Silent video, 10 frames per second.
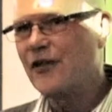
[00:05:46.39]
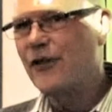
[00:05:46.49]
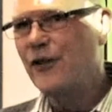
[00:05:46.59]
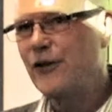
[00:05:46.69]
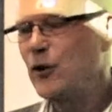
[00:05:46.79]
a
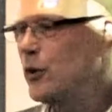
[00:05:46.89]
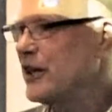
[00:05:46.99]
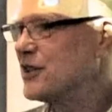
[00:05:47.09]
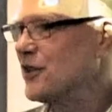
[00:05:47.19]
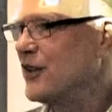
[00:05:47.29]
few
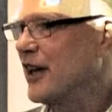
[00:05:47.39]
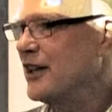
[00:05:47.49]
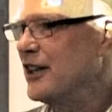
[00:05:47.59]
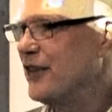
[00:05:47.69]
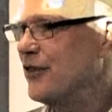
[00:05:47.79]
weeks of
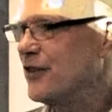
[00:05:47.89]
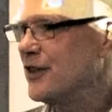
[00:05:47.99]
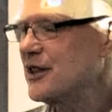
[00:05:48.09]
9/11,